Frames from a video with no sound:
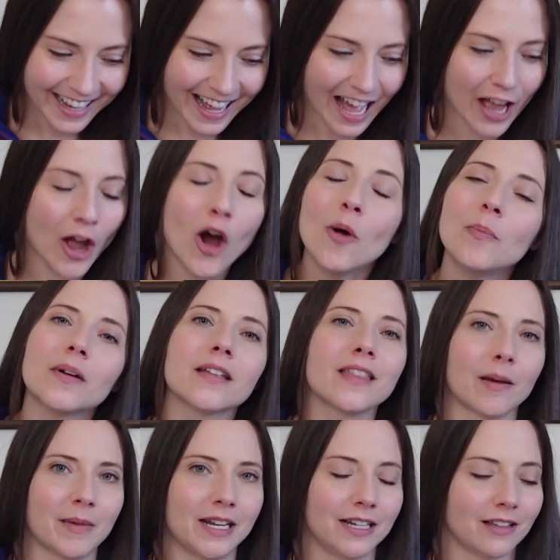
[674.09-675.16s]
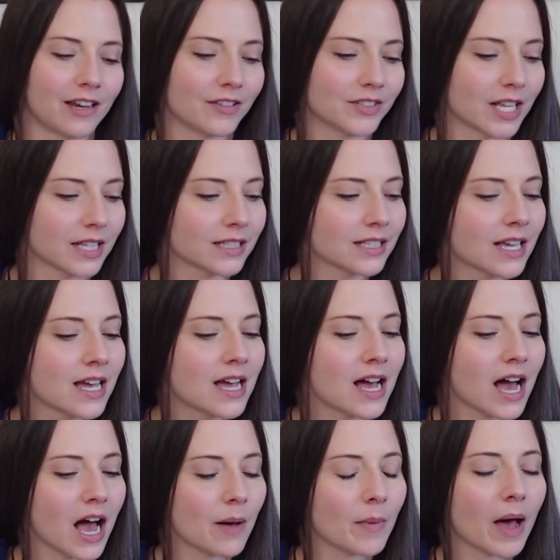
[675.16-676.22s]
I hope that made a lot of sense.
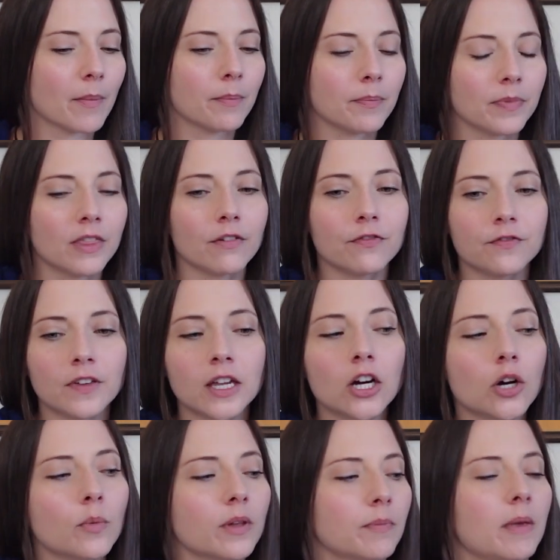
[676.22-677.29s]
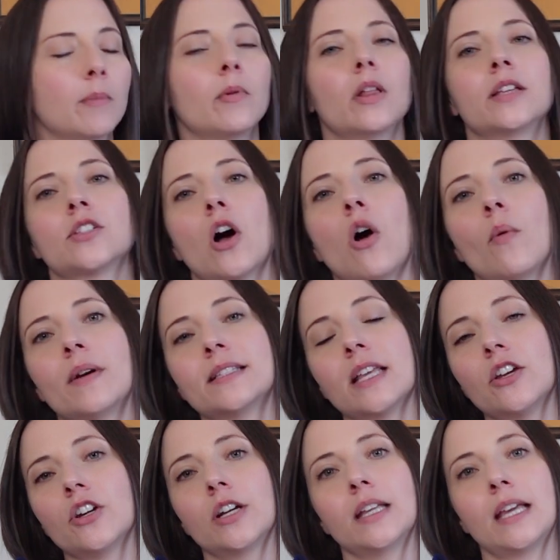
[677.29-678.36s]
The fear with people is always that
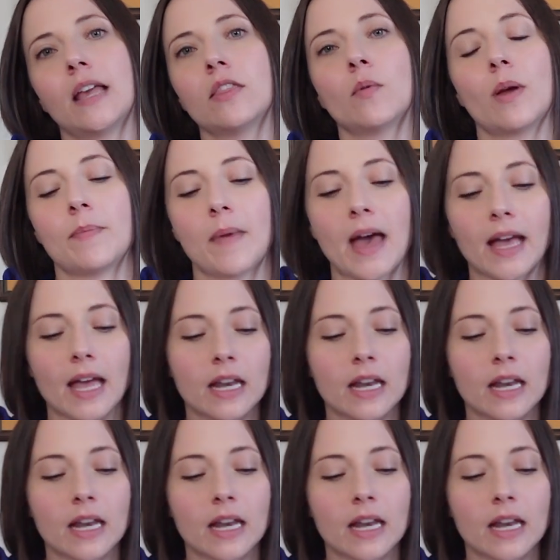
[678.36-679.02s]
you're going to gain the weight back.